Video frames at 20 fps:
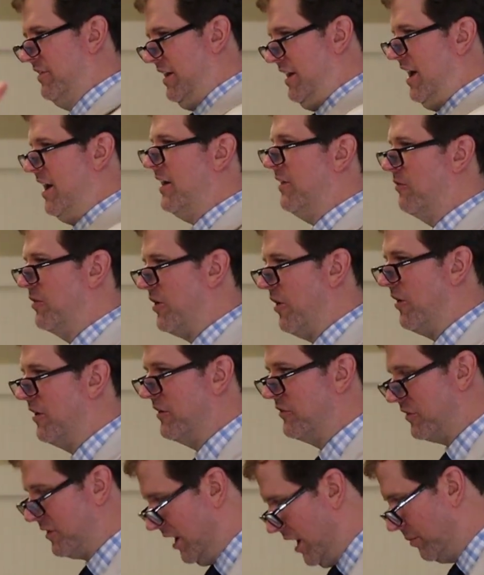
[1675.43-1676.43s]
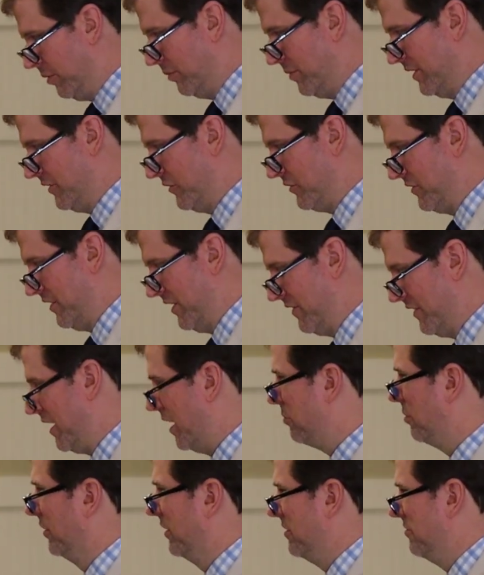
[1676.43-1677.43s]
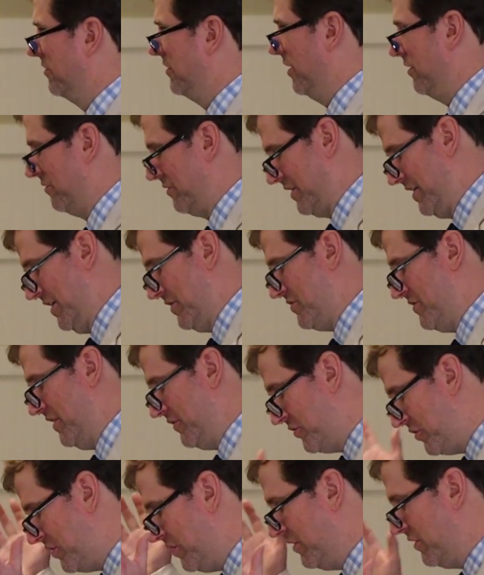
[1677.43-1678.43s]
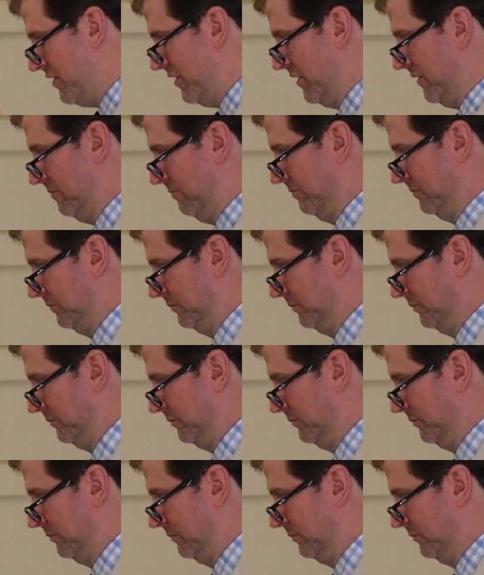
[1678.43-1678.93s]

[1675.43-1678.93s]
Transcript: and I regard it as a compliment to say that I believe in nullification. That's a good thing.